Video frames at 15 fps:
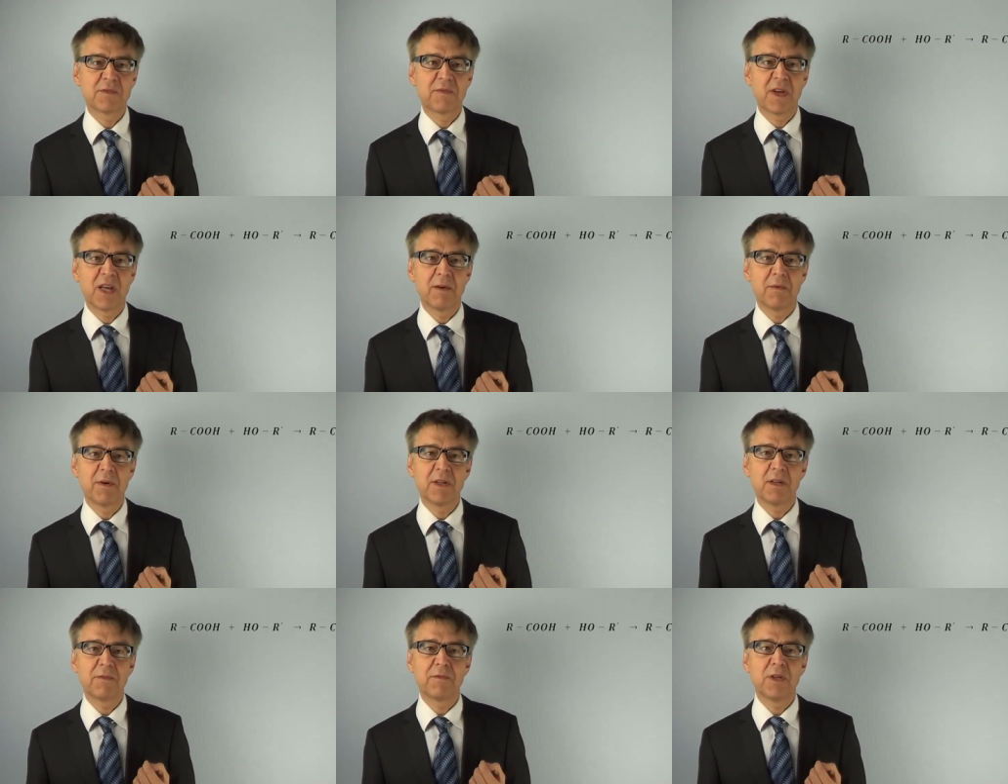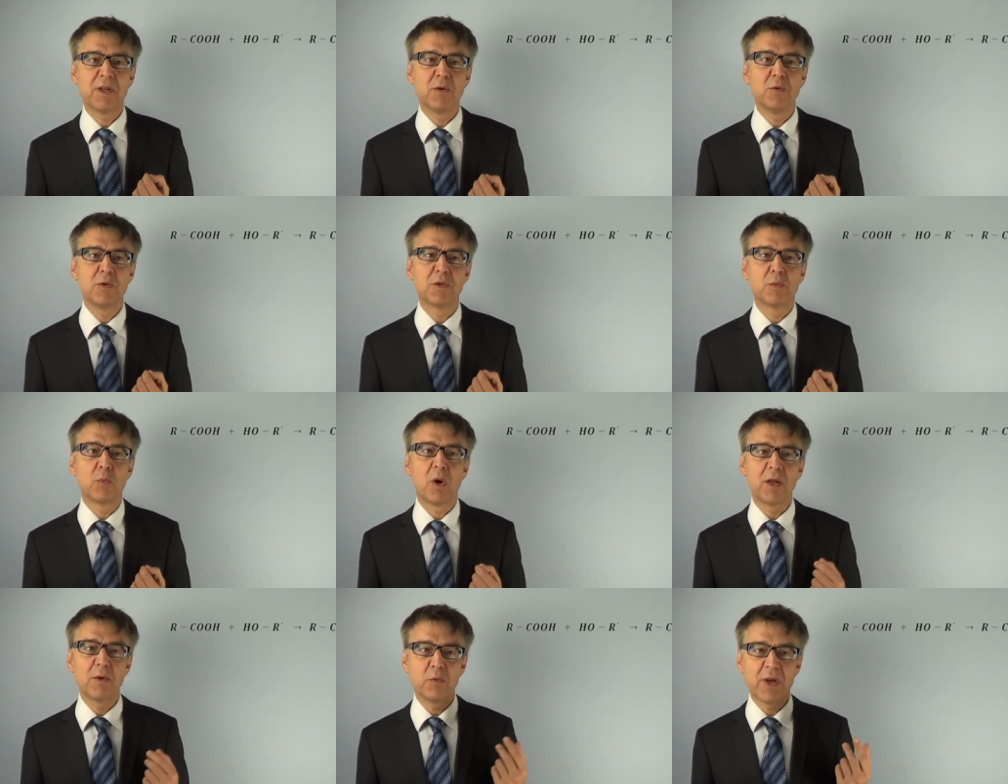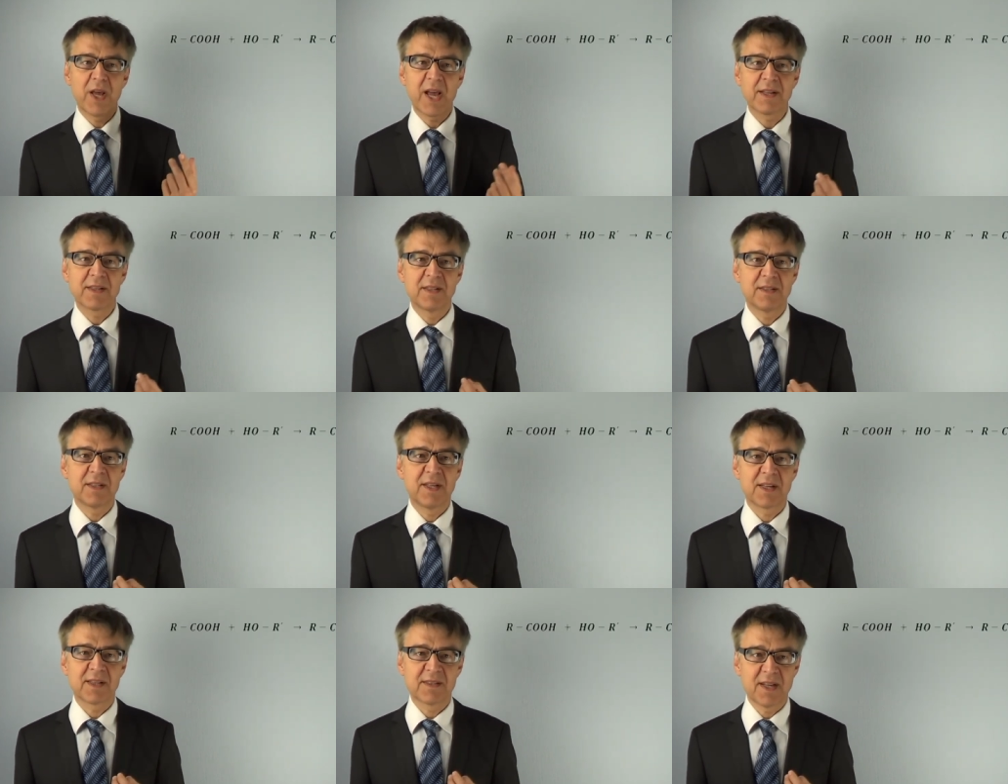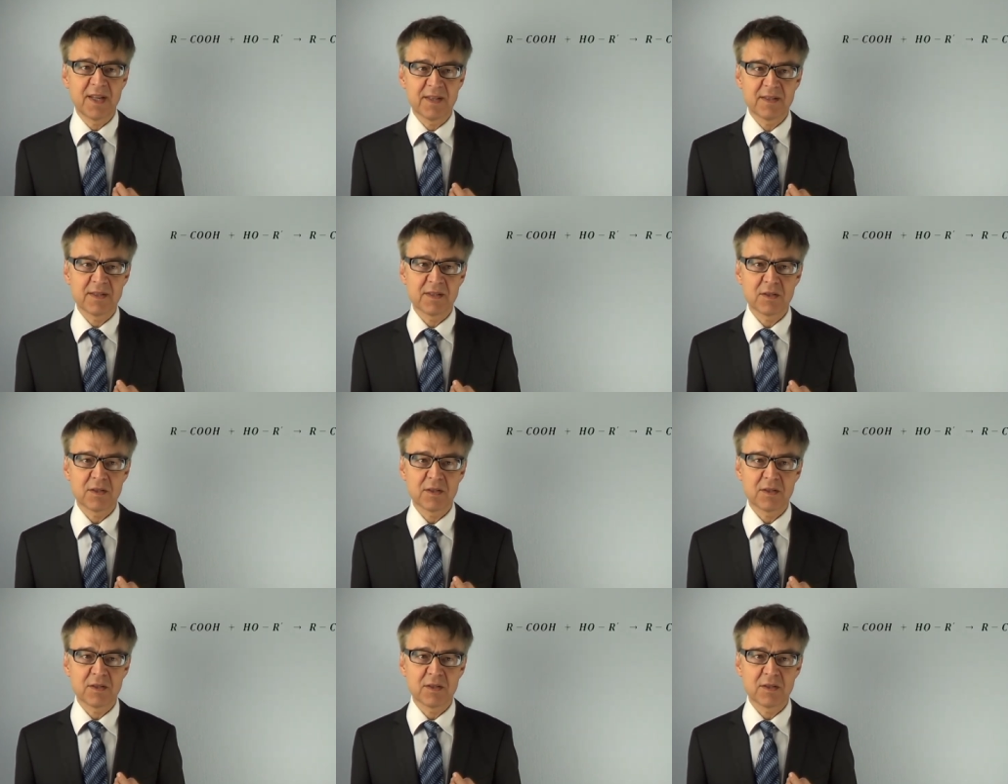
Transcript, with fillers: favored if we use one reactant in excess